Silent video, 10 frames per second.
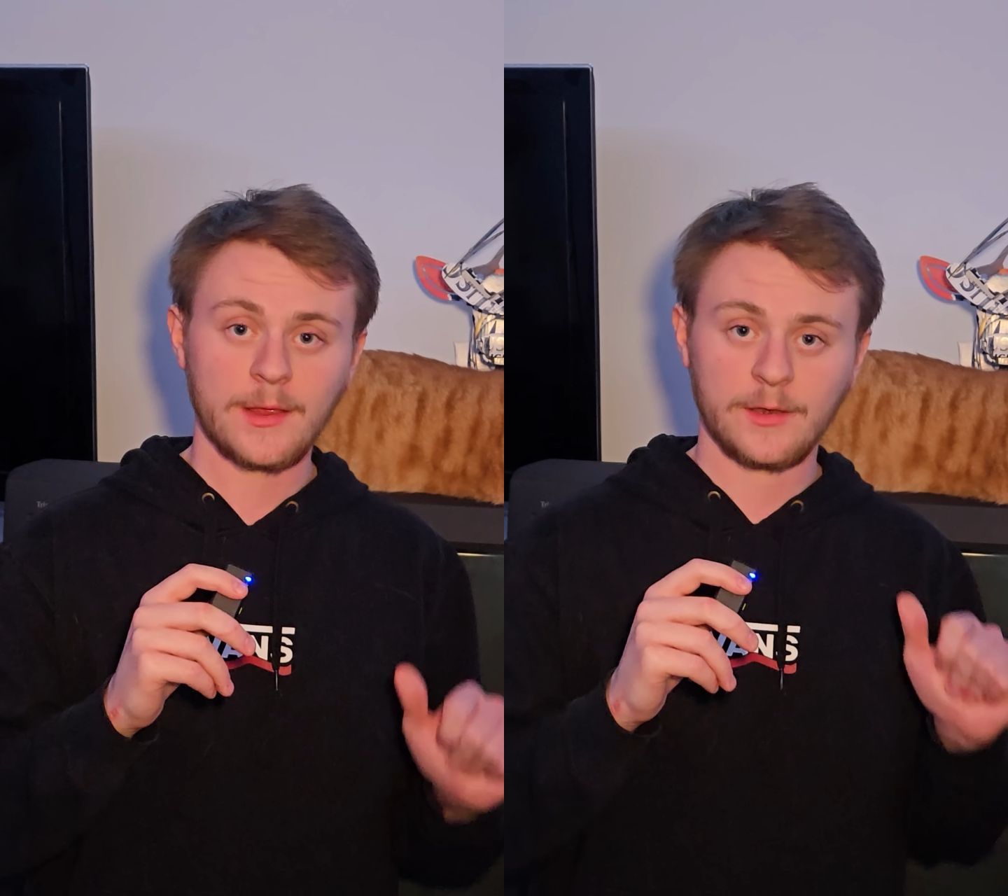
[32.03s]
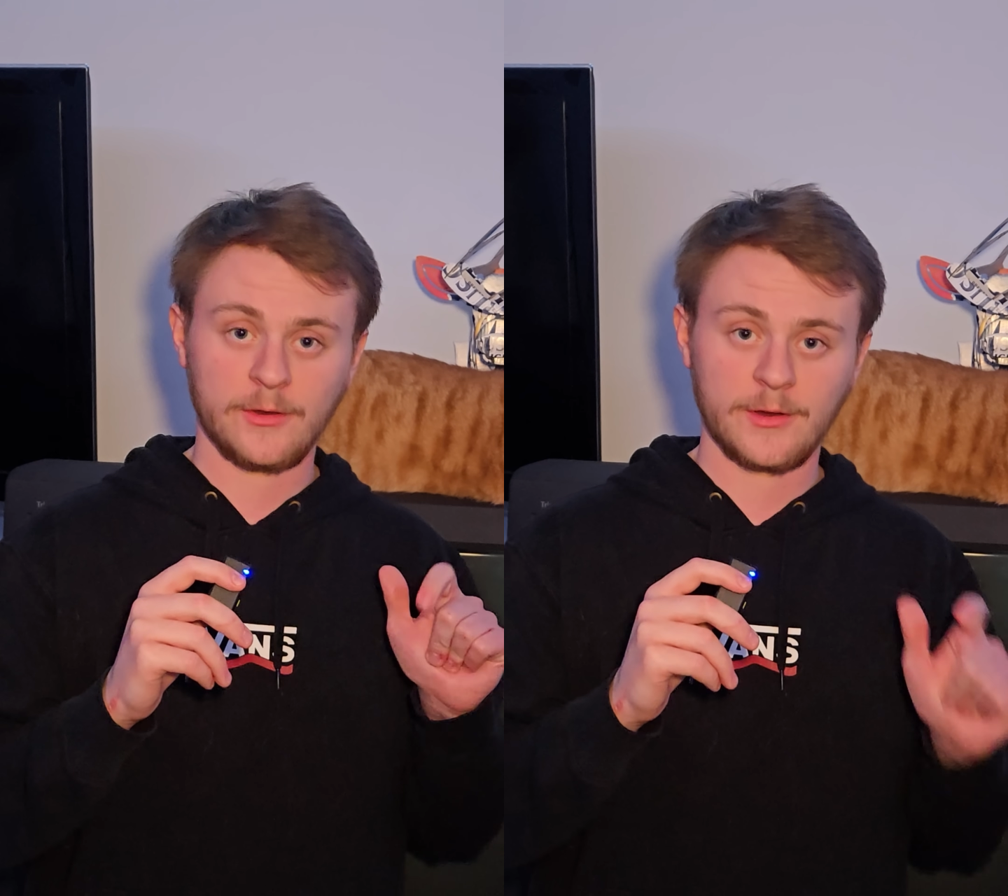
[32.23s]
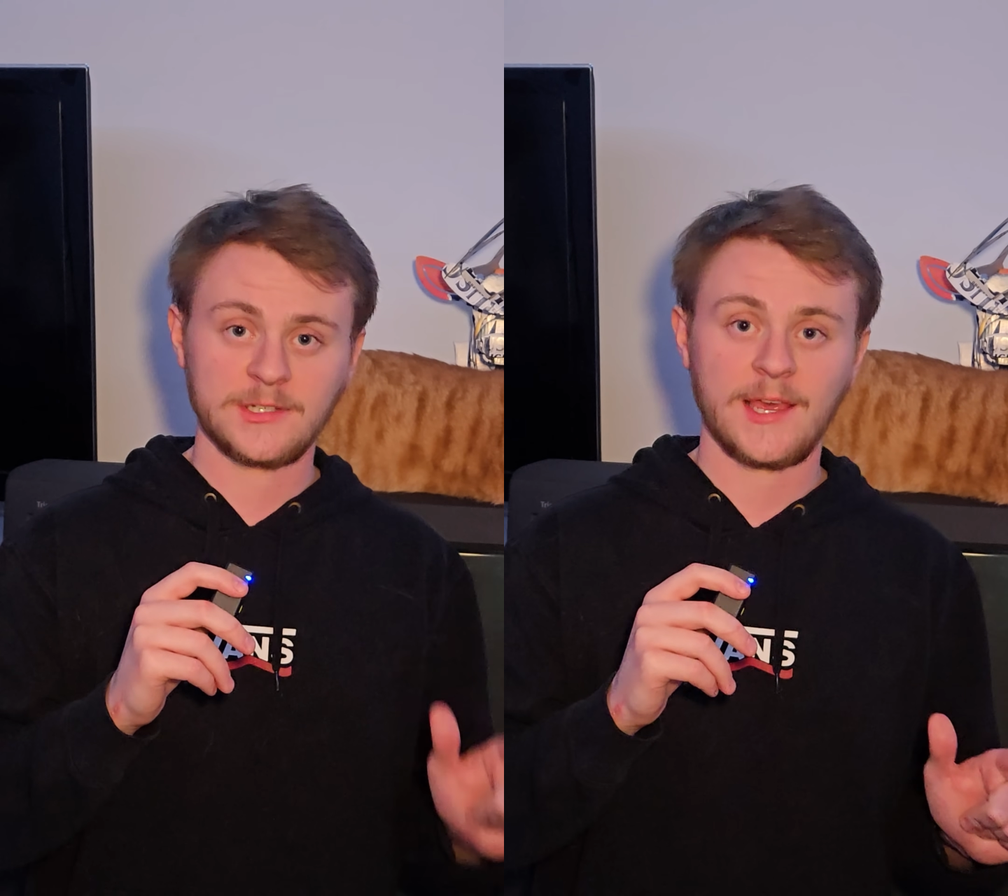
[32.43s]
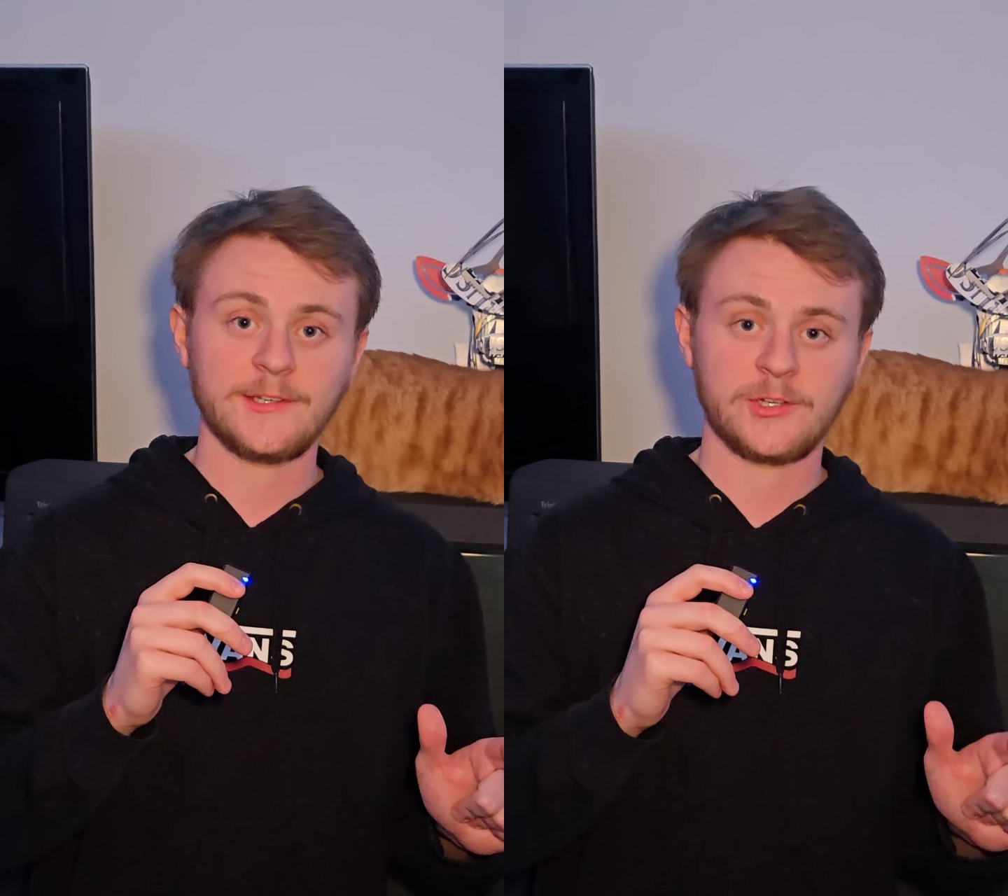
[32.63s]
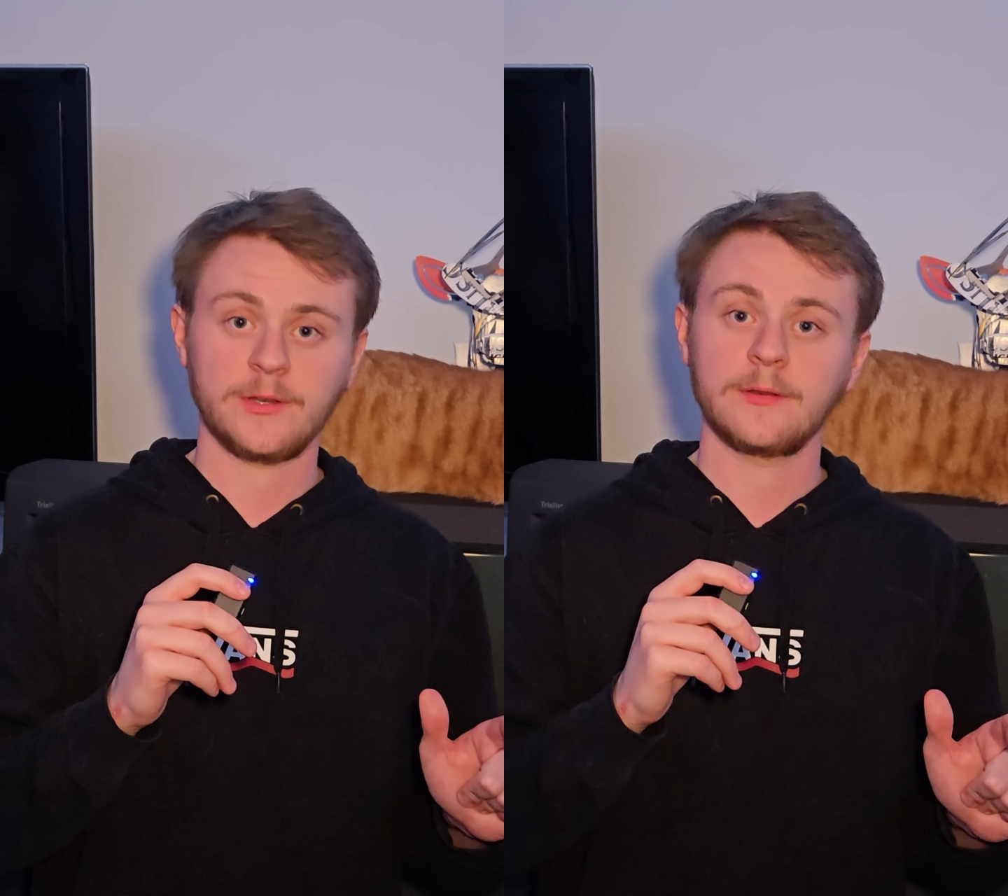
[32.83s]
and your
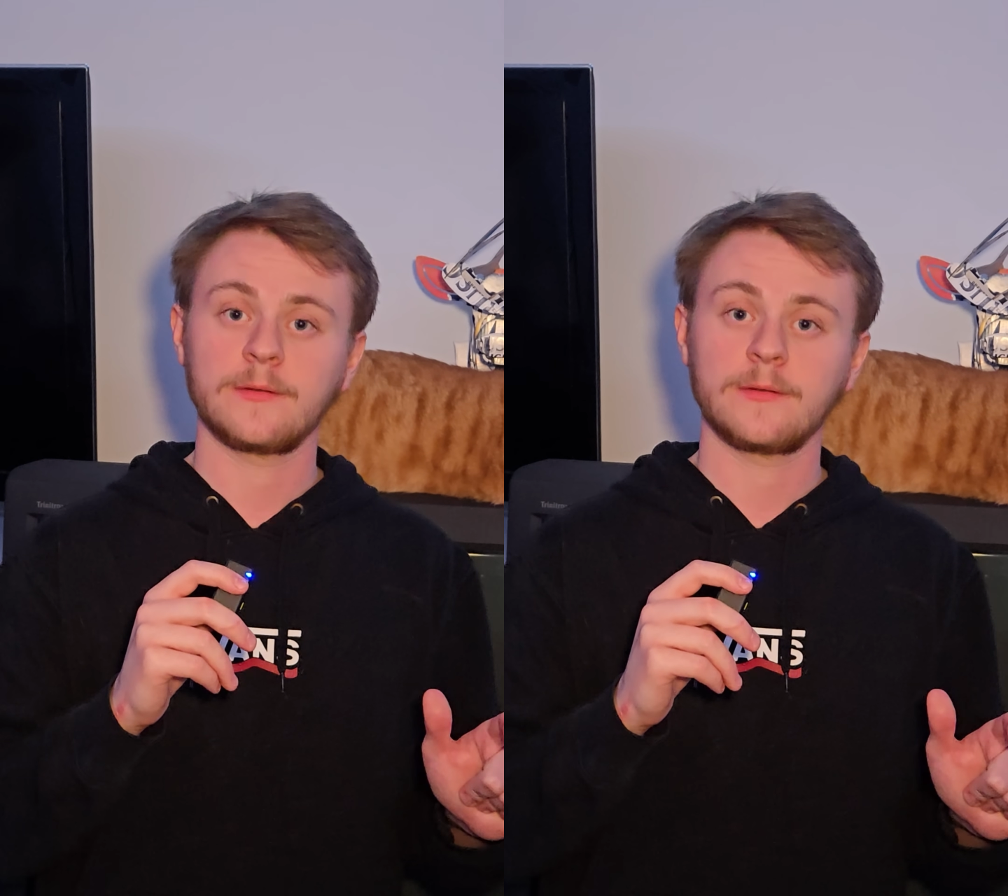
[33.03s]
attention.